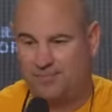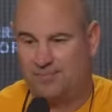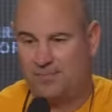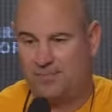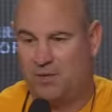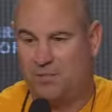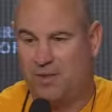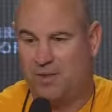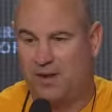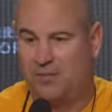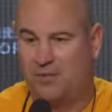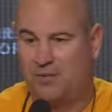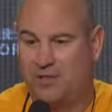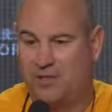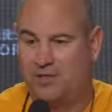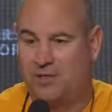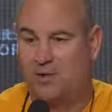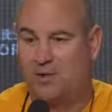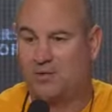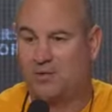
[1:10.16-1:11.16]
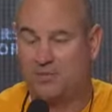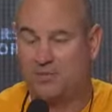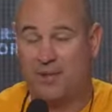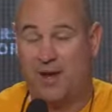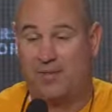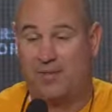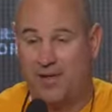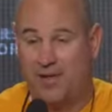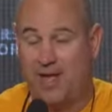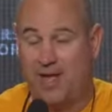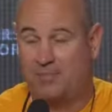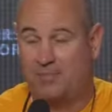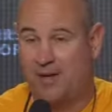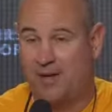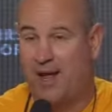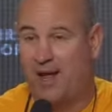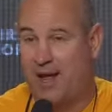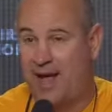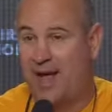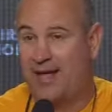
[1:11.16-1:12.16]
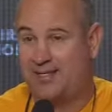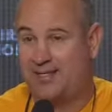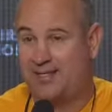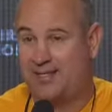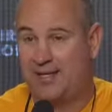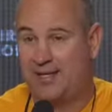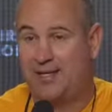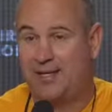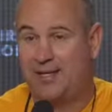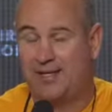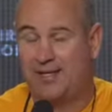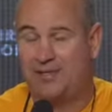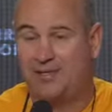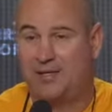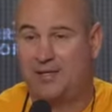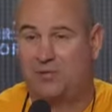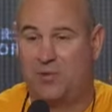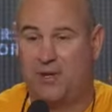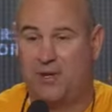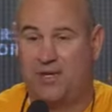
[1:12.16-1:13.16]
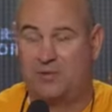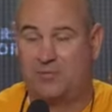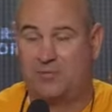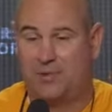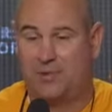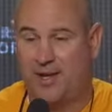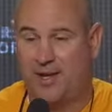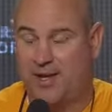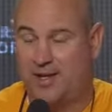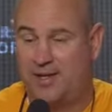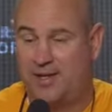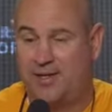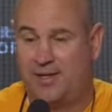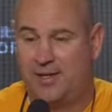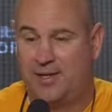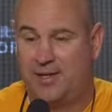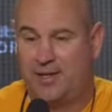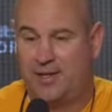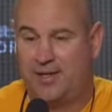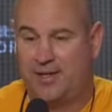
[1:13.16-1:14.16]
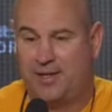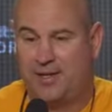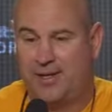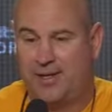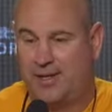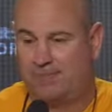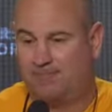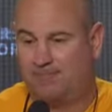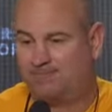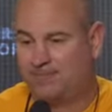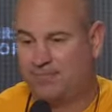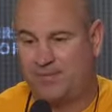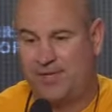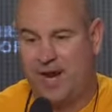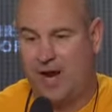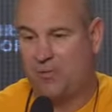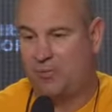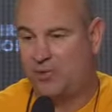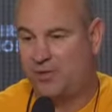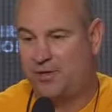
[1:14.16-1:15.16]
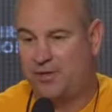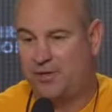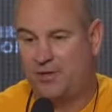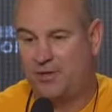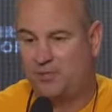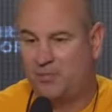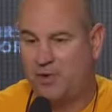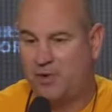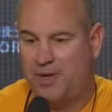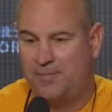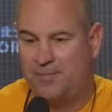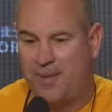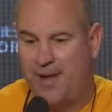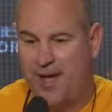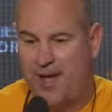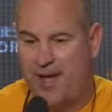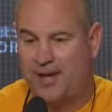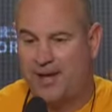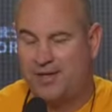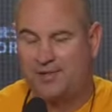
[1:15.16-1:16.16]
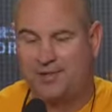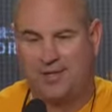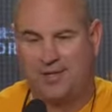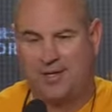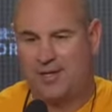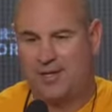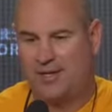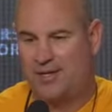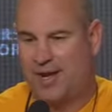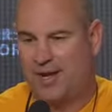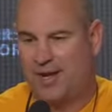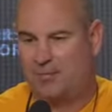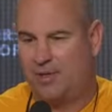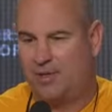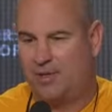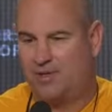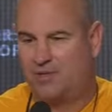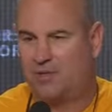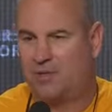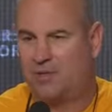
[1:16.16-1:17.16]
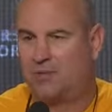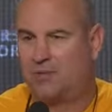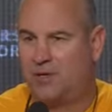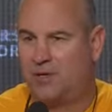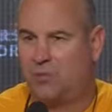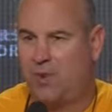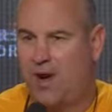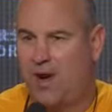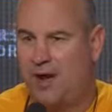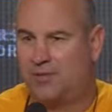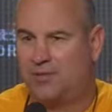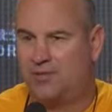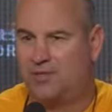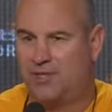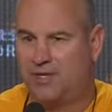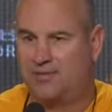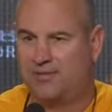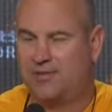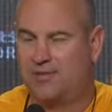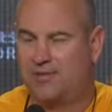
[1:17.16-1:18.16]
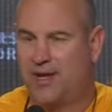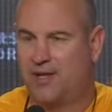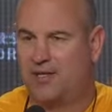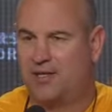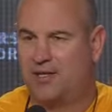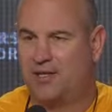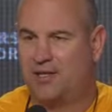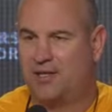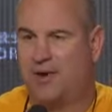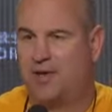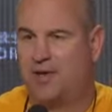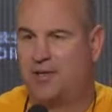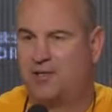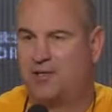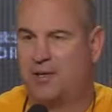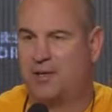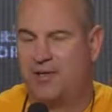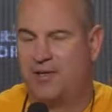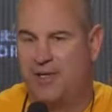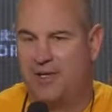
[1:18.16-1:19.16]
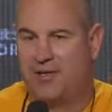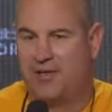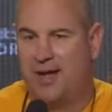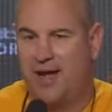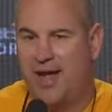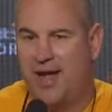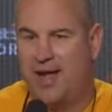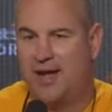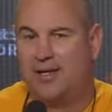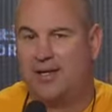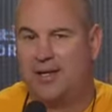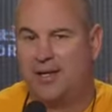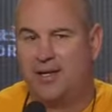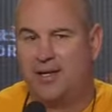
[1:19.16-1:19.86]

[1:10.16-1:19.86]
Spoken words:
Nobody really talks about that, but I see it. I see the way he's playing. Got really good running backs. Got a bunch of wide receivers. Got experience on the D-line.